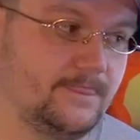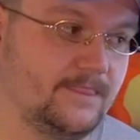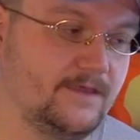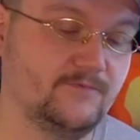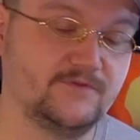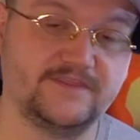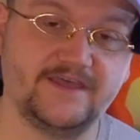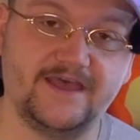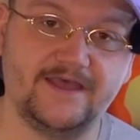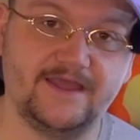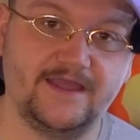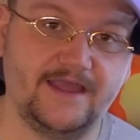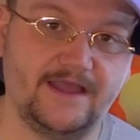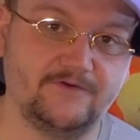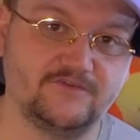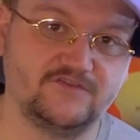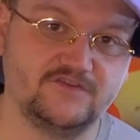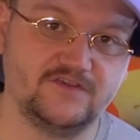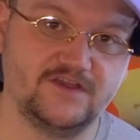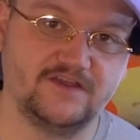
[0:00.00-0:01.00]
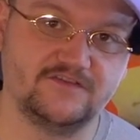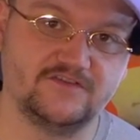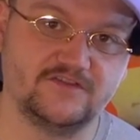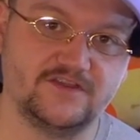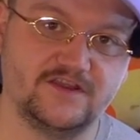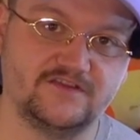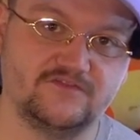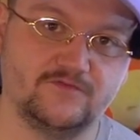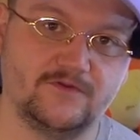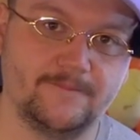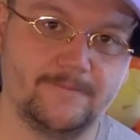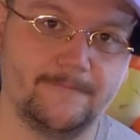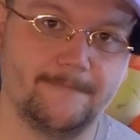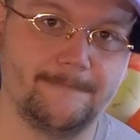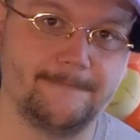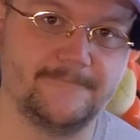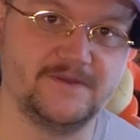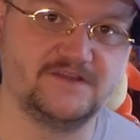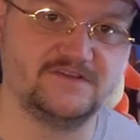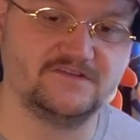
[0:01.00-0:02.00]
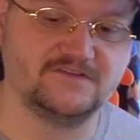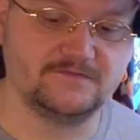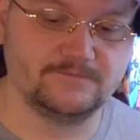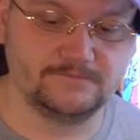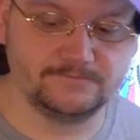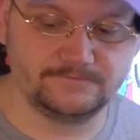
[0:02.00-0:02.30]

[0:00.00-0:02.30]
And with that, I will see you guys on the next one. Peace.